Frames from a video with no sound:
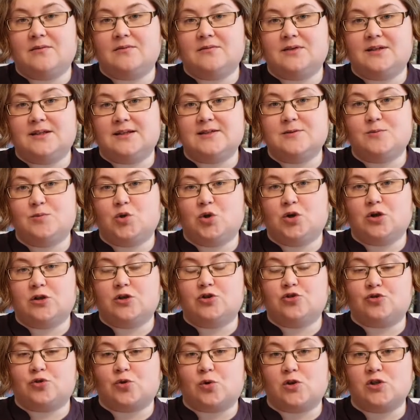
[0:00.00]
This book
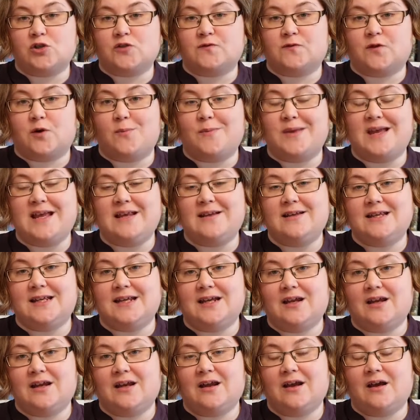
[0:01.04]
draws from
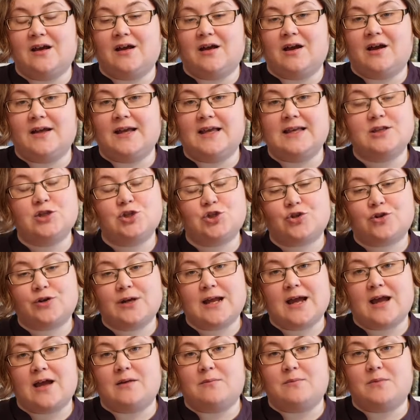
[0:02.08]
Indian history
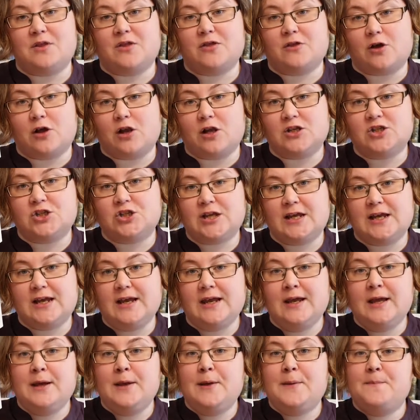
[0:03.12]
and mythology.
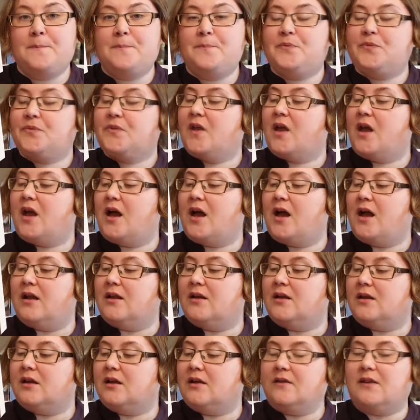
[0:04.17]

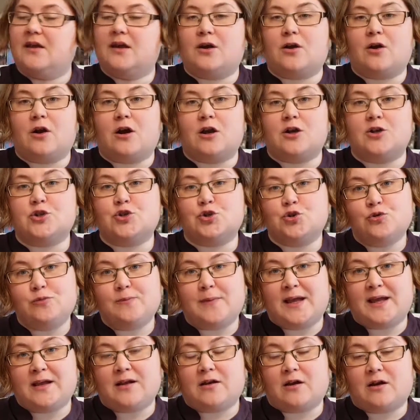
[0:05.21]
And there are two
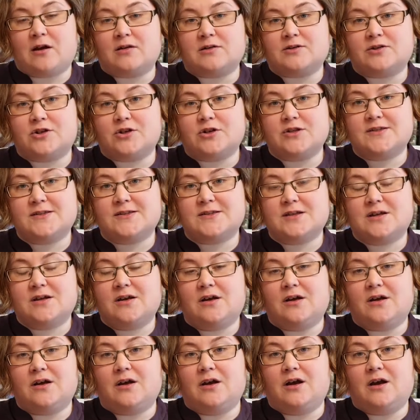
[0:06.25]
main characters,
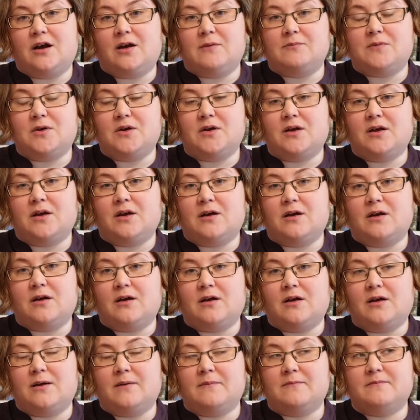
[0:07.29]

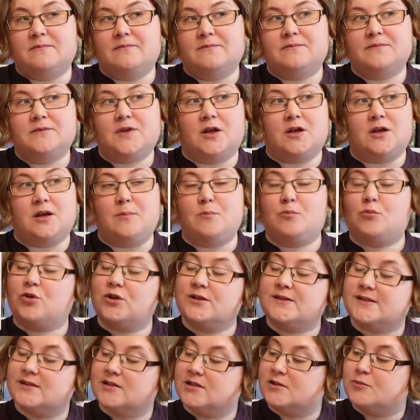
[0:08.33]
an
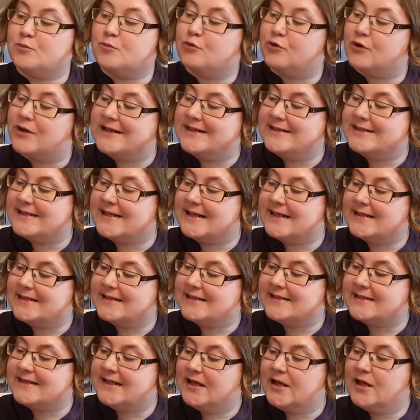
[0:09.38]
imprisoned
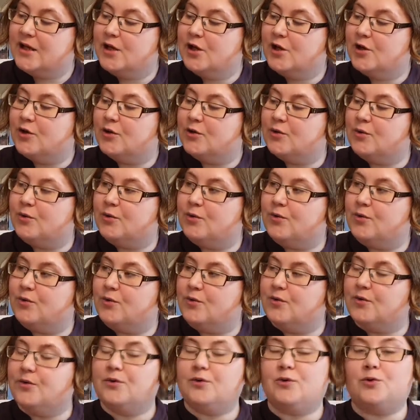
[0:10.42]
princess
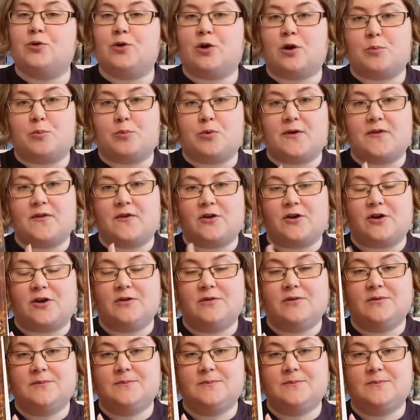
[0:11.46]
who her brother